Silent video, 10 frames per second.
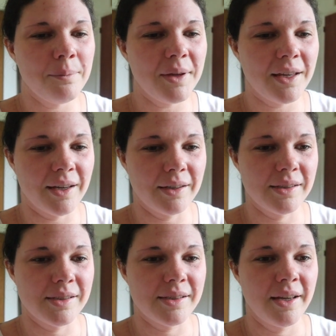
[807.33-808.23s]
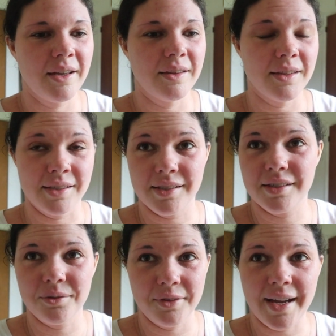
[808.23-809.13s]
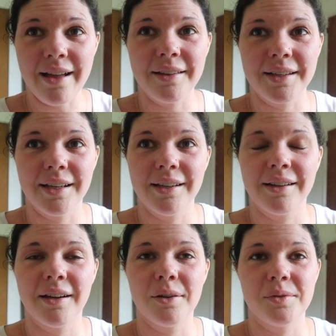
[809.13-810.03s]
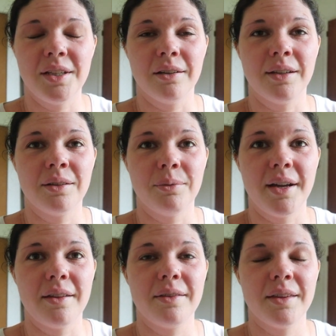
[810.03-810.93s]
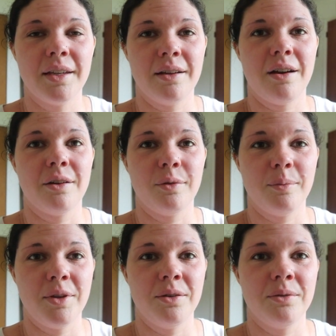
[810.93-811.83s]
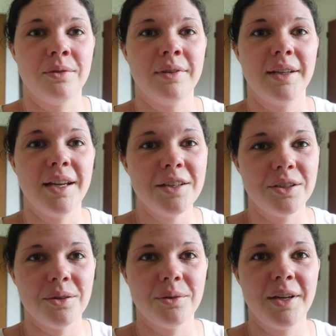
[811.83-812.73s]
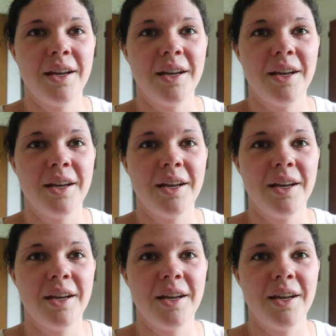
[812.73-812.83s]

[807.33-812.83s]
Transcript: because this is the reality of dealing with an autoimmune issue.